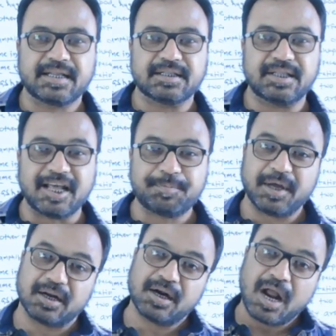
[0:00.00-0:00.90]

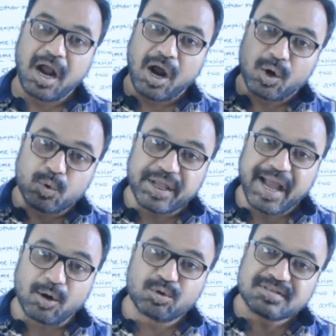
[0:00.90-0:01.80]
Therefore, we
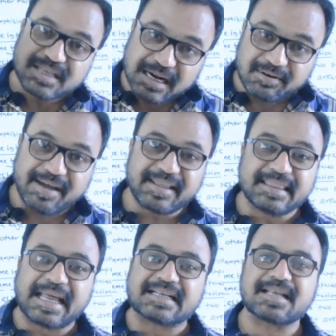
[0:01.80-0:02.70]
have to survive in
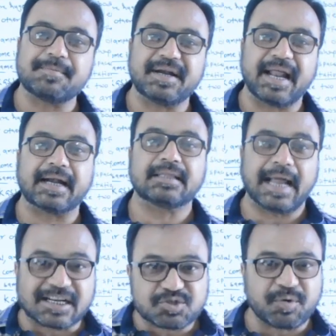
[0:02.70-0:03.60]
that habitat.
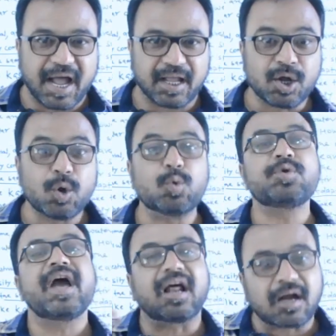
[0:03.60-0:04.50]
That's why
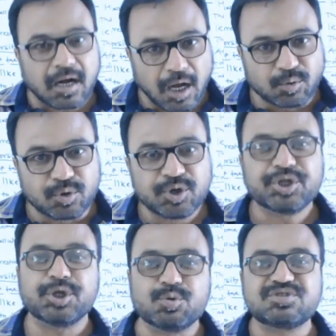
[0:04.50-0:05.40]
we are
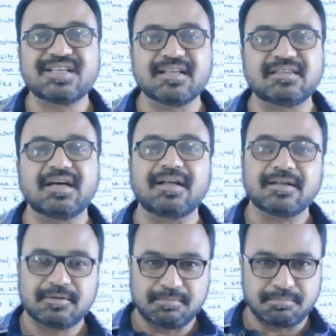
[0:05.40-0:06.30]
now using the
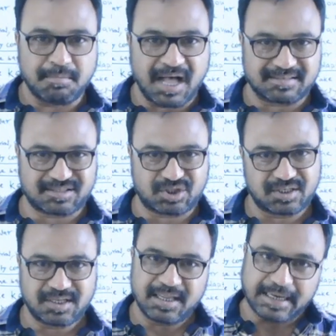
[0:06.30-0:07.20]
mask.
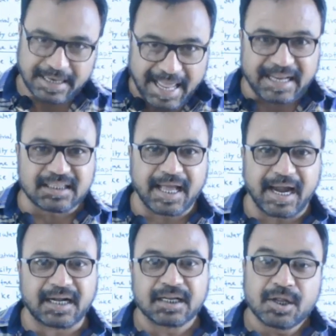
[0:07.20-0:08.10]
Like
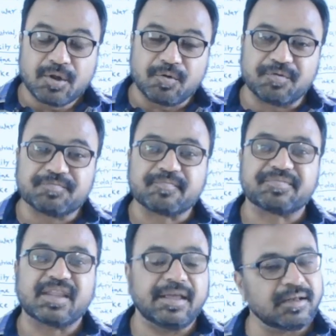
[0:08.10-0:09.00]
that,
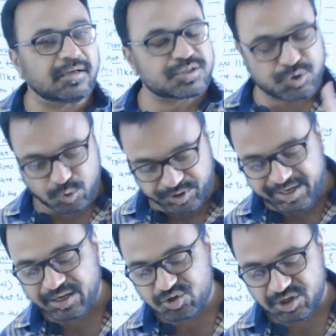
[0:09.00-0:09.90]
in a snowy
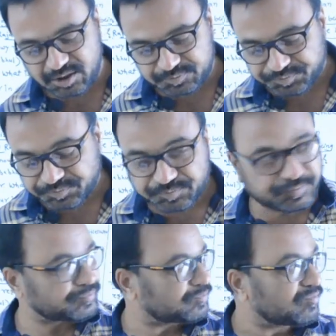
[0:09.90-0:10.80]
region,
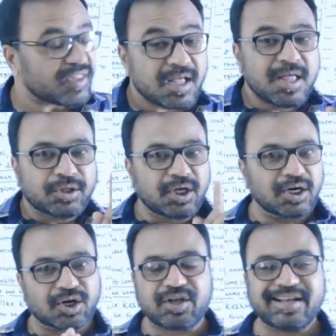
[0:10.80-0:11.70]
the
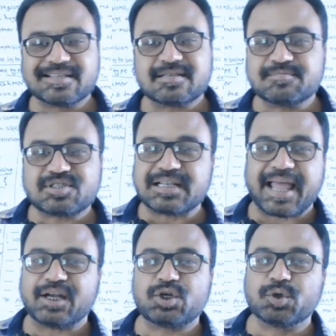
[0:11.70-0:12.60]
organisms
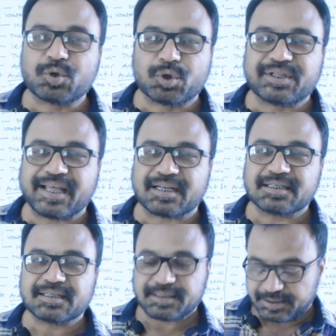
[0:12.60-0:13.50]
like to grow
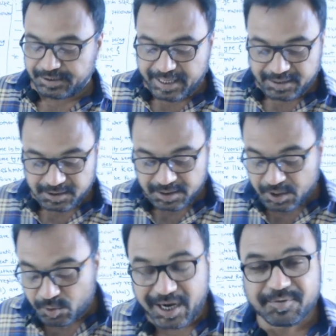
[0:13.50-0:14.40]
there.
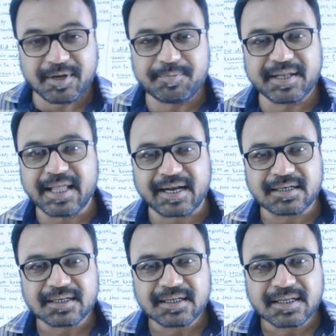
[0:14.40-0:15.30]
Then what will be
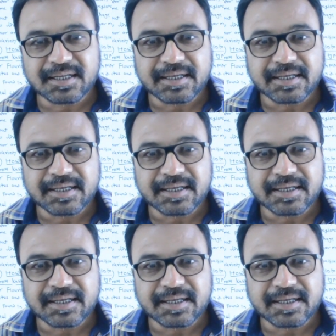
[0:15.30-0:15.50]
there?